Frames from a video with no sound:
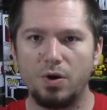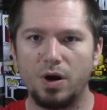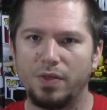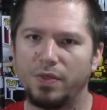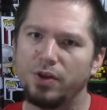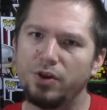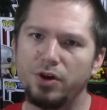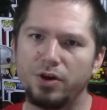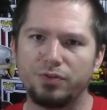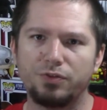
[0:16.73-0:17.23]
and
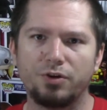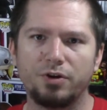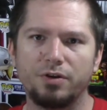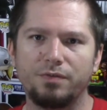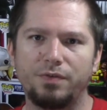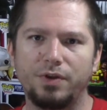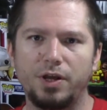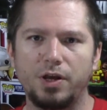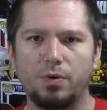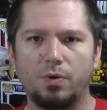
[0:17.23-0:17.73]
then you can turn the
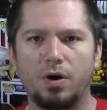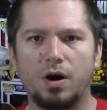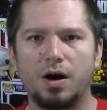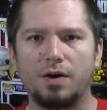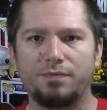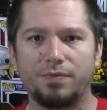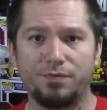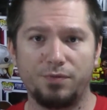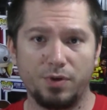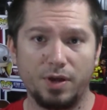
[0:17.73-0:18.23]
video
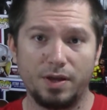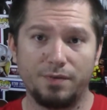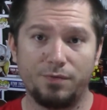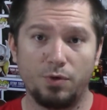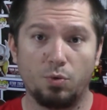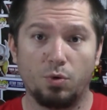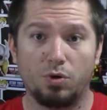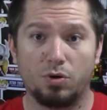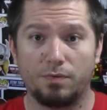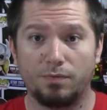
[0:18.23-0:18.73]
off if
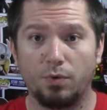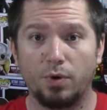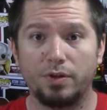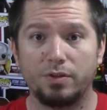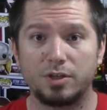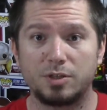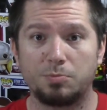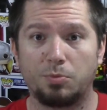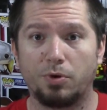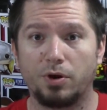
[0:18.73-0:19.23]
you want to avoid
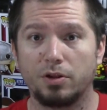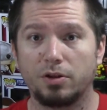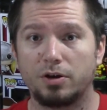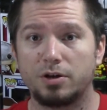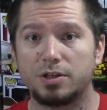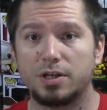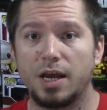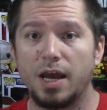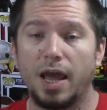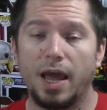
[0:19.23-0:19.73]
the
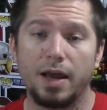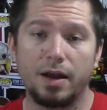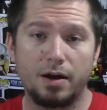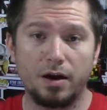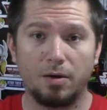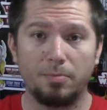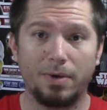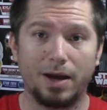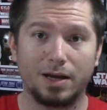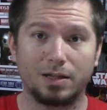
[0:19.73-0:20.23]
spoilers and
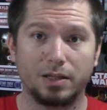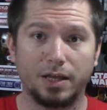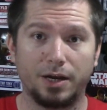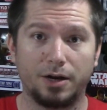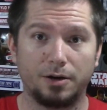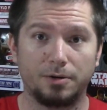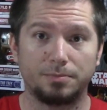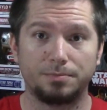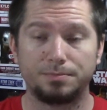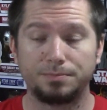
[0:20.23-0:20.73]
come back
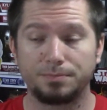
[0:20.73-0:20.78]
later.